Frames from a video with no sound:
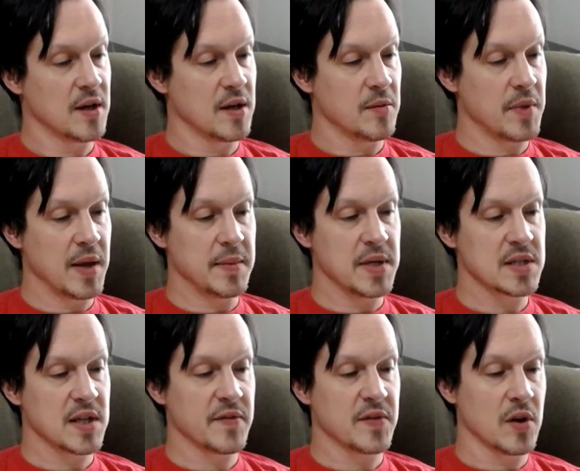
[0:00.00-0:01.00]
Babies
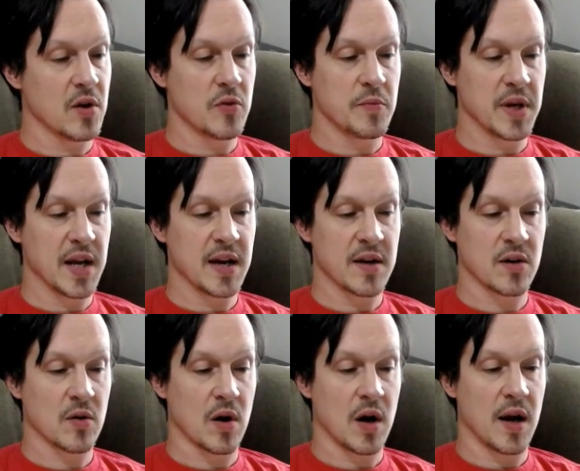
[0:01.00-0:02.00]
left alone began to
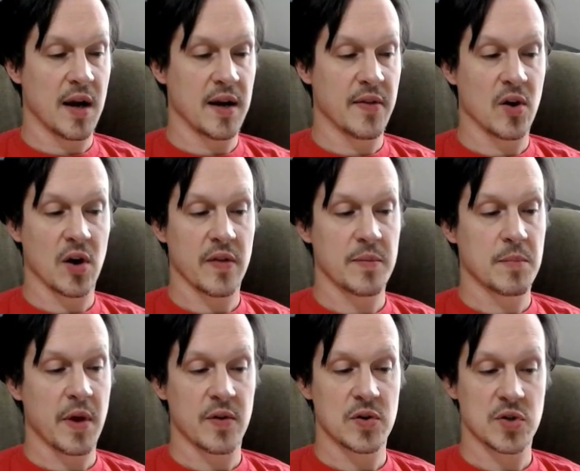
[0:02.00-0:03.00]
cry, and their
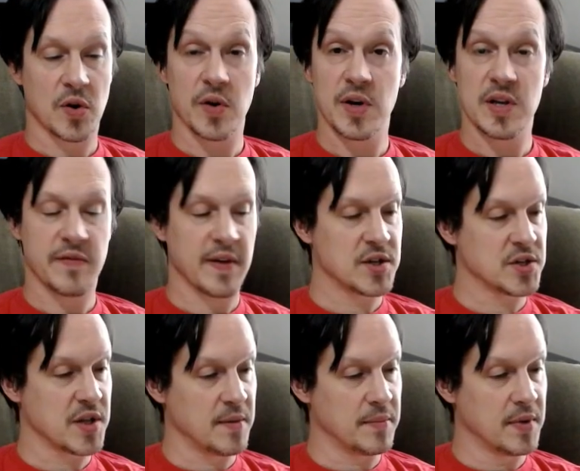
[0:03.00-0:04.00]
mothers hurried to fetch
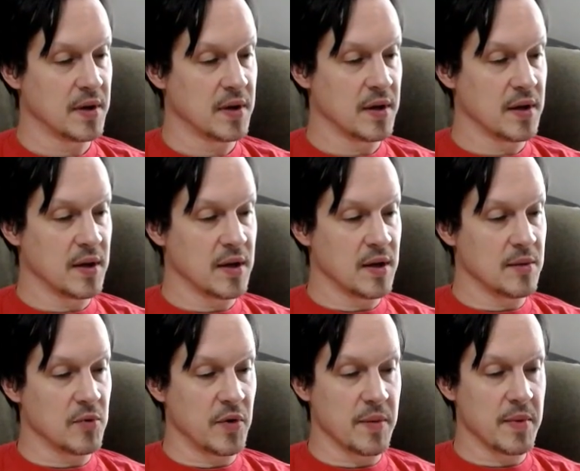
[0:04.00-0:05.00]
them.
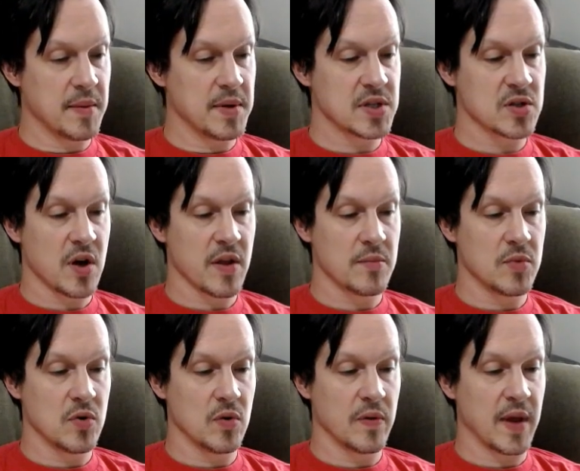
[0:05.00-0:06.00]
When the babies saw the
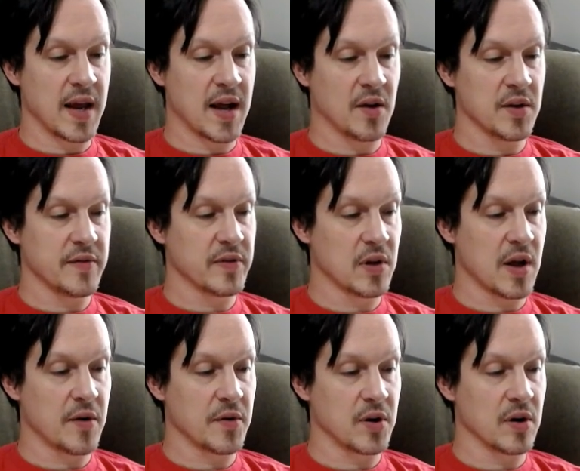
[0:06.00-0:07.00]
moon, they howled even
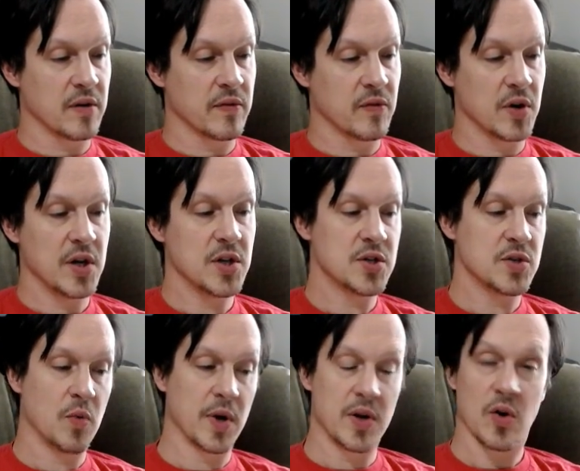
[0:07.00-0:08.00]
louder, for each
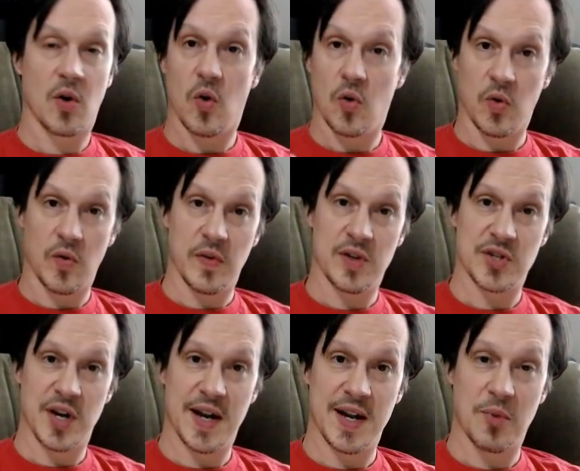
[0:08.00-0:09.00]
wanted to hold the
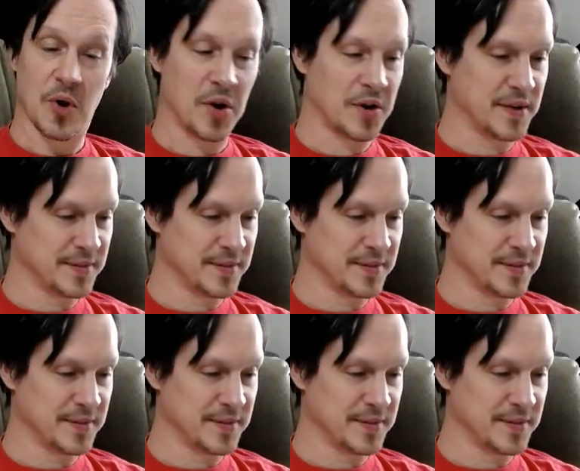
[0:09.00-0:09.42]
shiny ball.